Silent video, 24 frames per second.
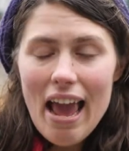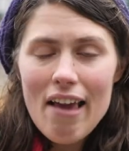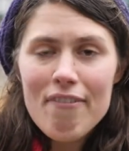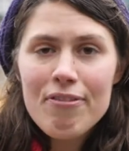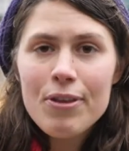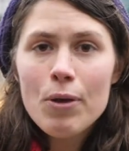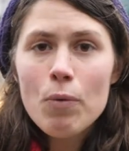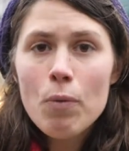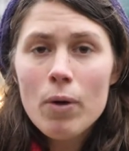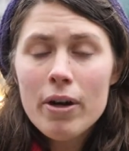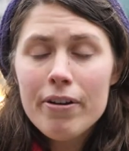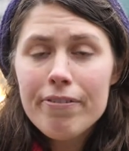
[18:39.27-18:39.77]
If
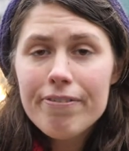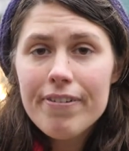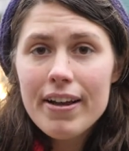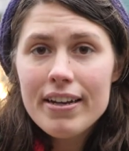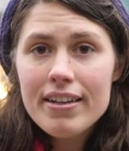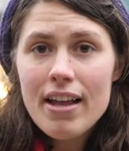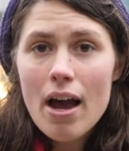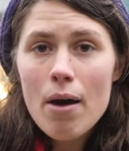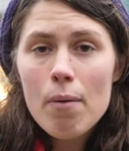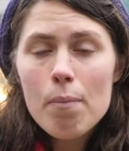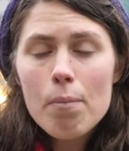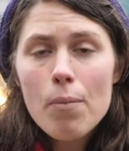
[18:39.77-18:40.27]
you want to
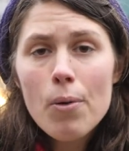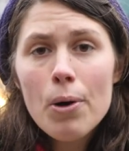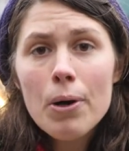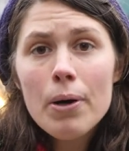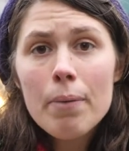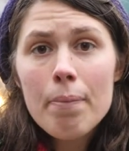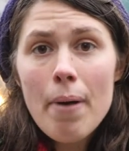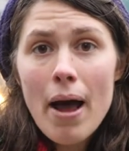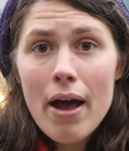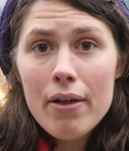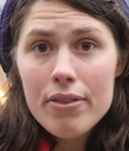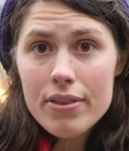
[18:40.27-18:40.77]
find out more
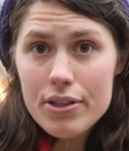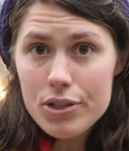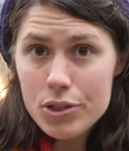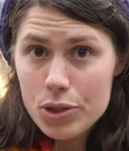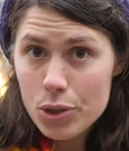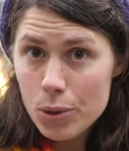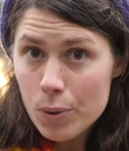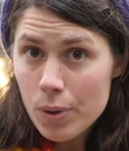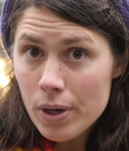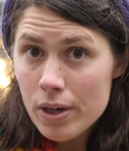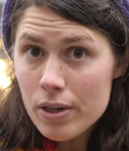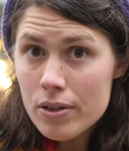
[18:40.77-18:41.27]
about the
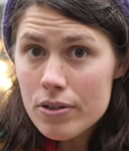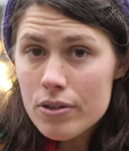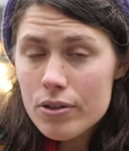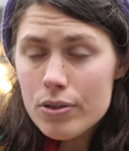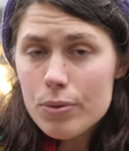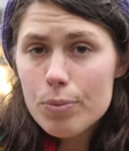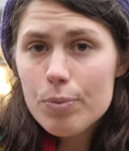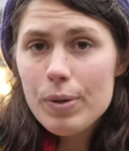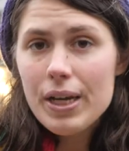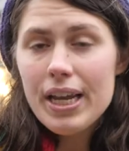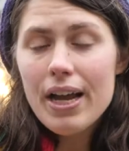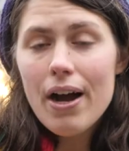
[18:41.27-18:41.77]
tours,
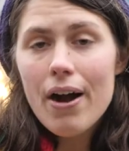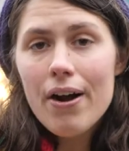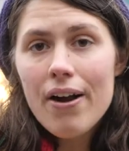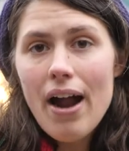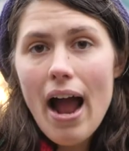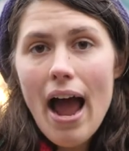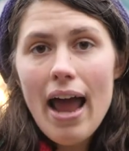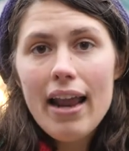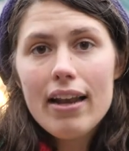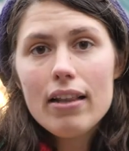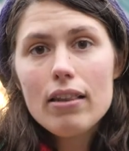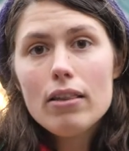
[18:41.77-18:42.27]
we are
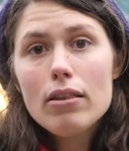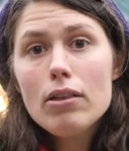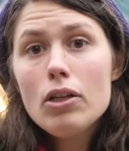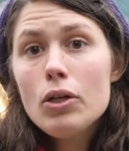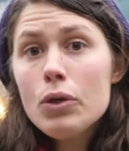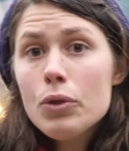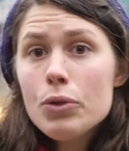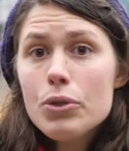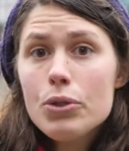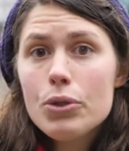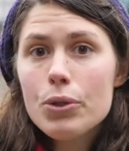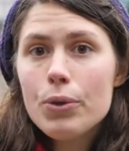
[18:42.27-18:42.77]
at
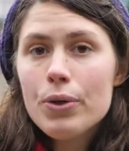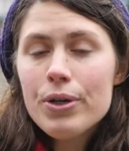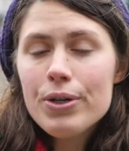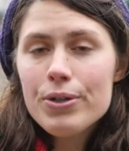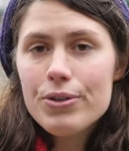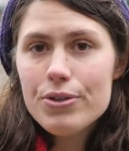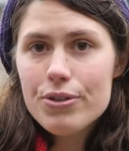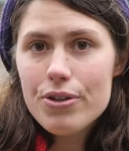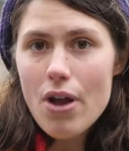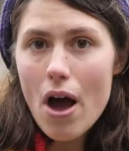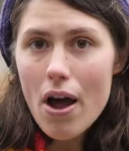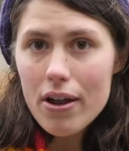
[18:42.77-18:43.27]

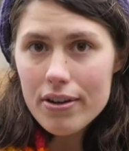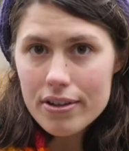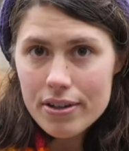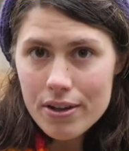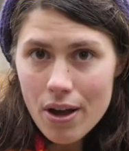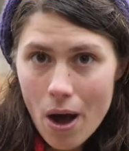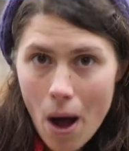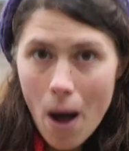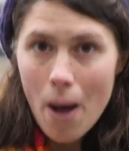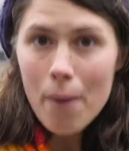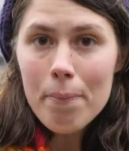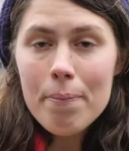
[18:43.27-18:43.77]

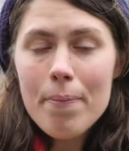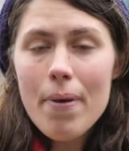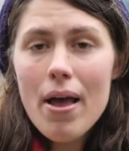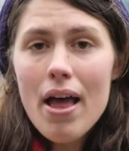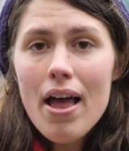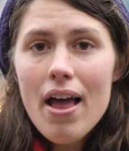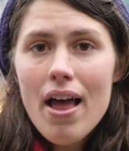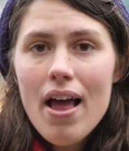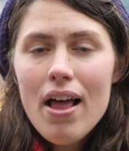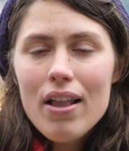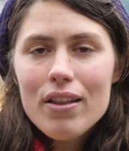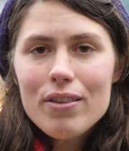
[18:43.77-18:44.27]

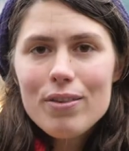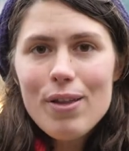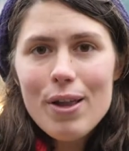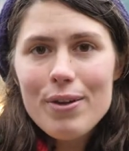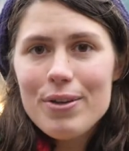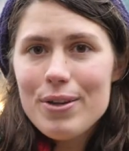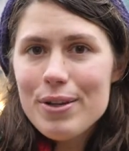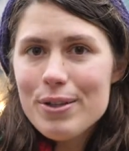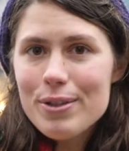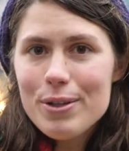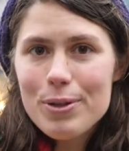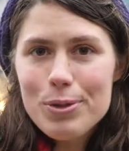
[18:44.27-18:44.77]
lootours.com.
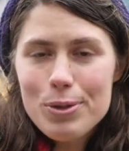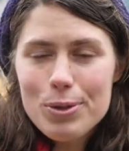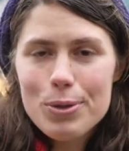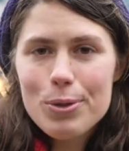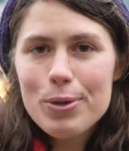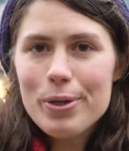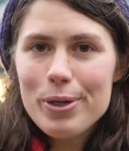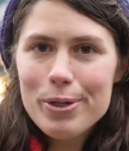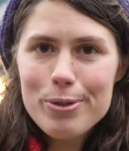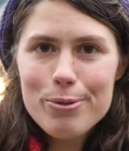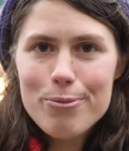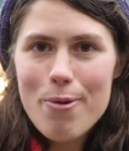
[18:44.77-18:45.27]
London Loo
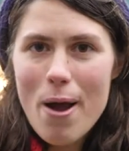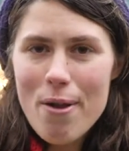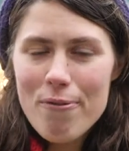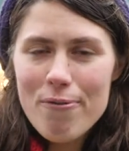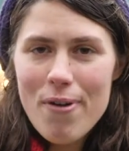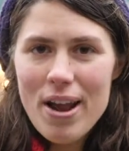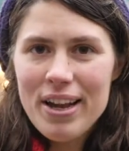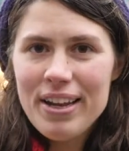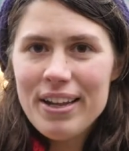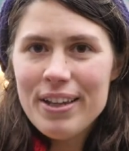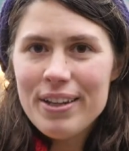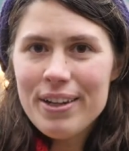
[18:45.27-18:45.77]
Tours run
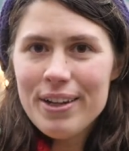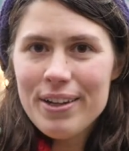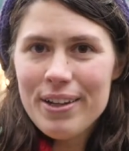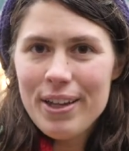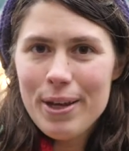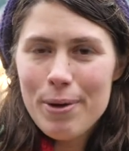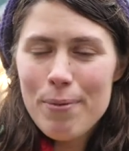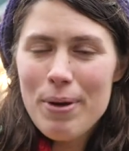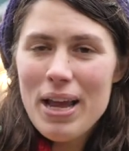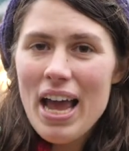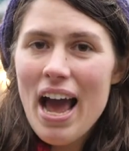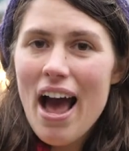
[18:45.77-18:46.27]

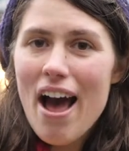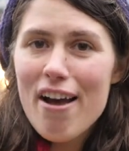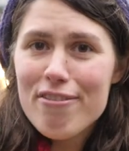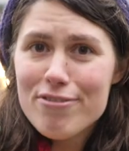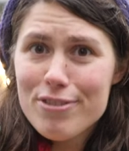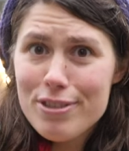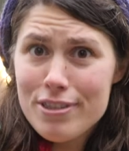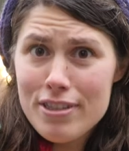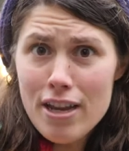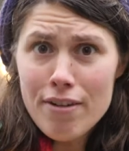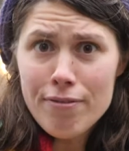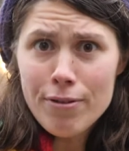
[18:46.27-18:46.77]
regularly. We have
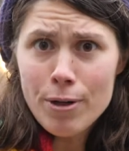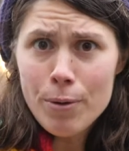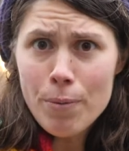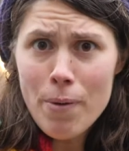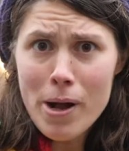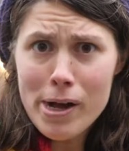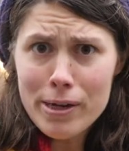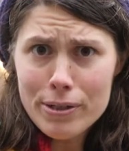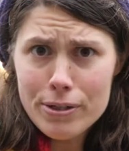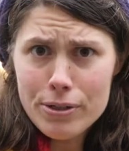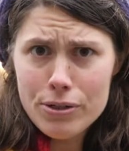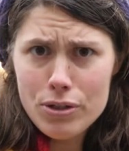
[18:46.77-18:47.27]
several
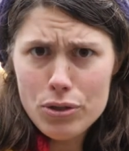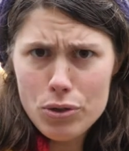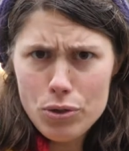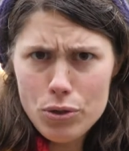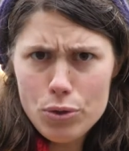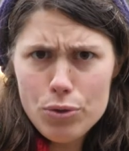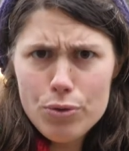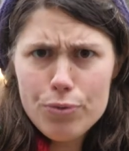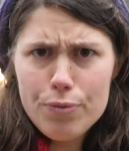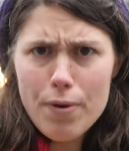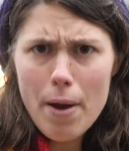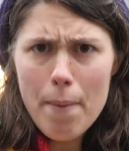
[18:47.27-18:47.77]
walks to
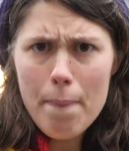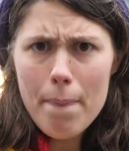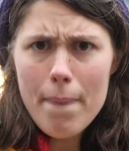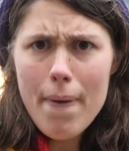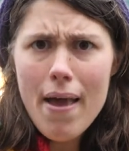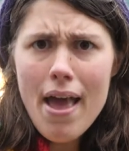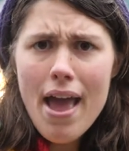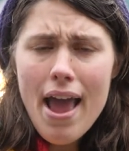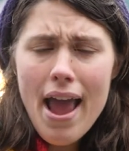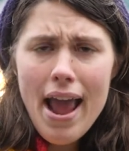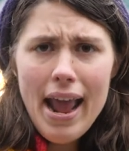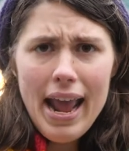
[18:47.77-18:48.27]
choose from,
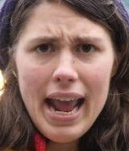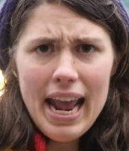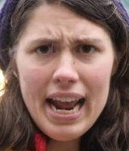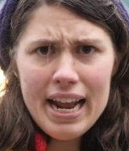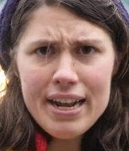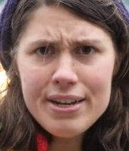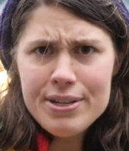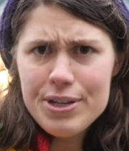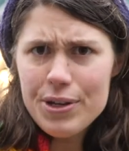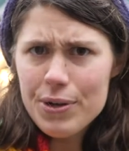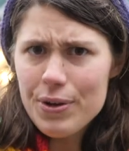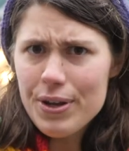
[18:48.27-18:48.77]

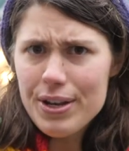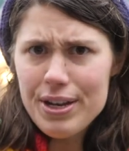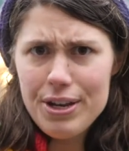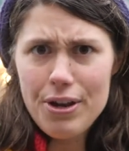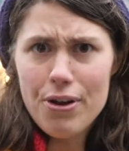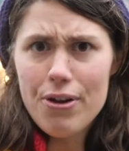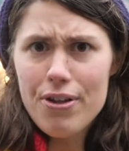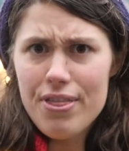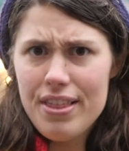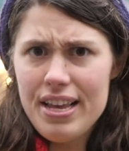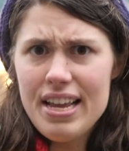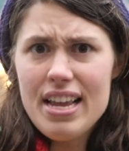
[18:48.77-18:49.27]
and you can
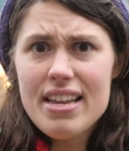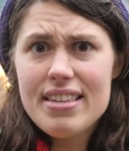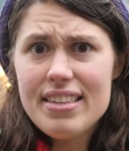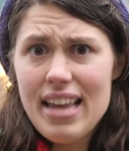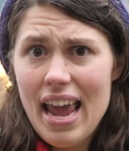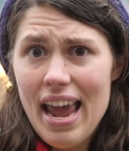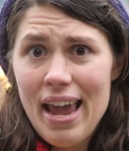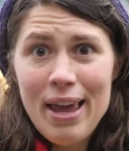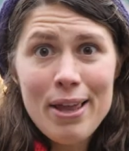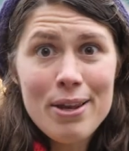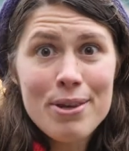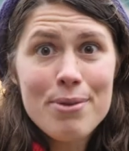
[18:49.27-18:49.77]
hear these
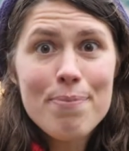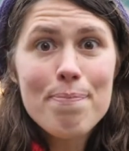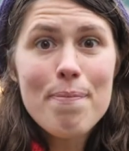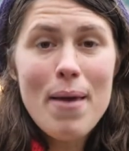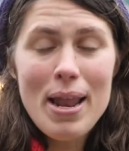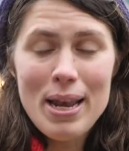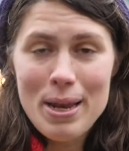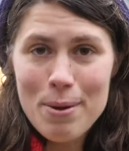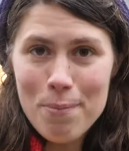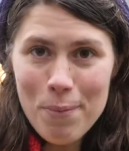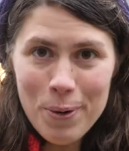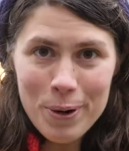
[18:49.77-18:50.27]
and
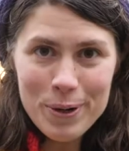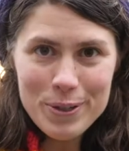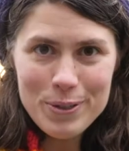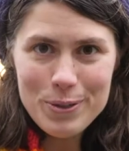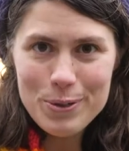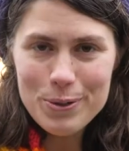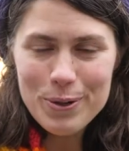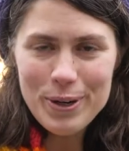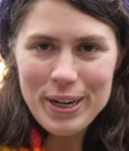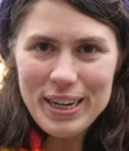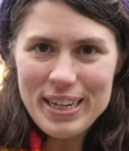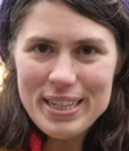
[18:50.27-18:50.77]
many more
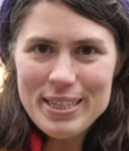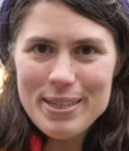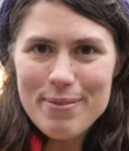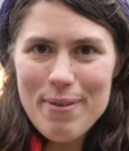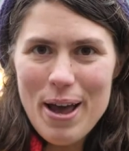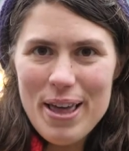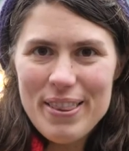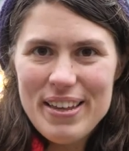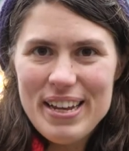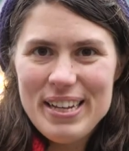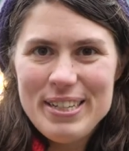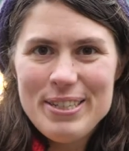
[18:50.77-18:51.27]
stories
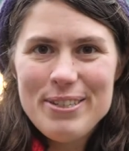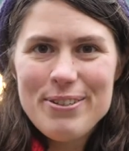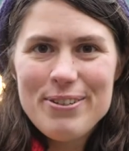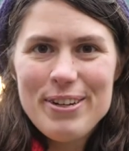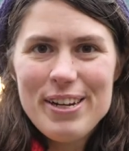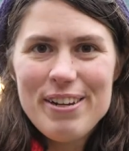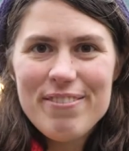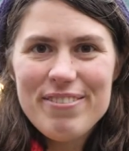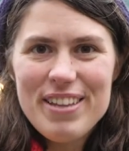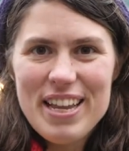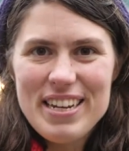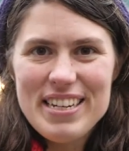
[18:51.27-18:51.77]
about the
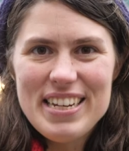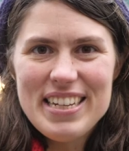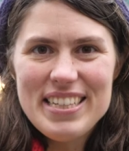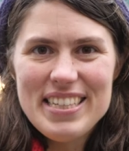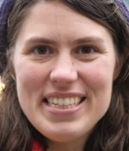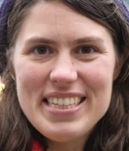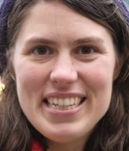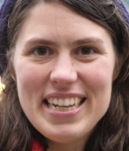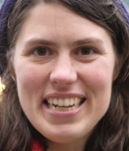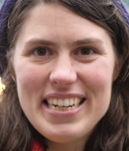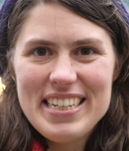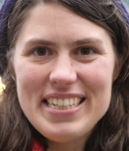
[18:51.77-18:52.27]
history of
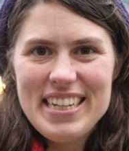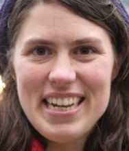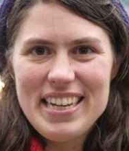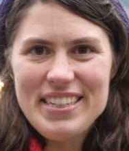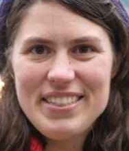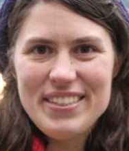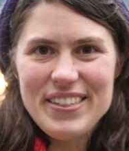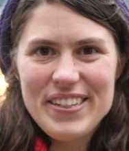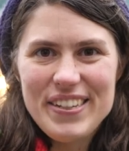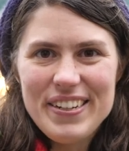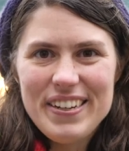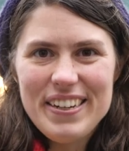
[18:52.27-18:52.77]
London's
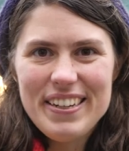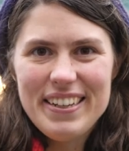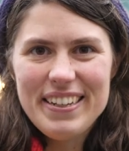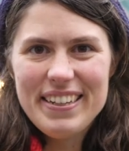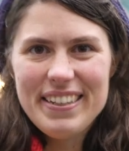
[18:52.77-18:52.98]
sanitation.